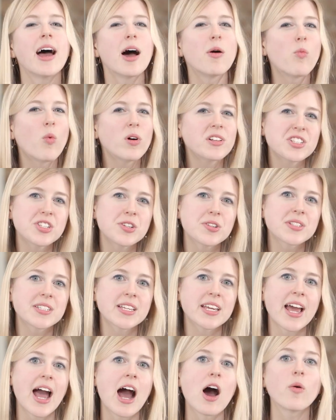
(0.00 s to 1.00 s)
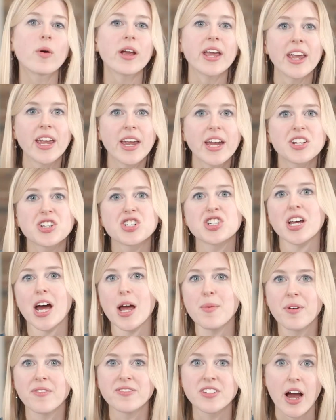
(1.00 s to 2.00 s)
and once you see how each
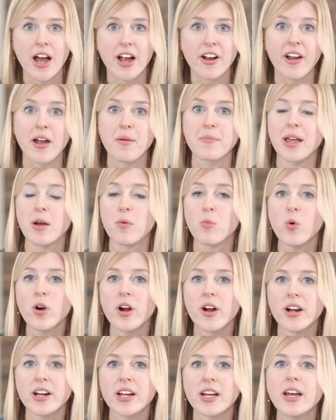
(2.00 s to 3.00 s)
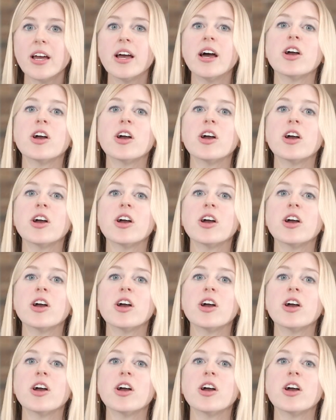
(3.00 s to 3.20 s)
type of diagram can work,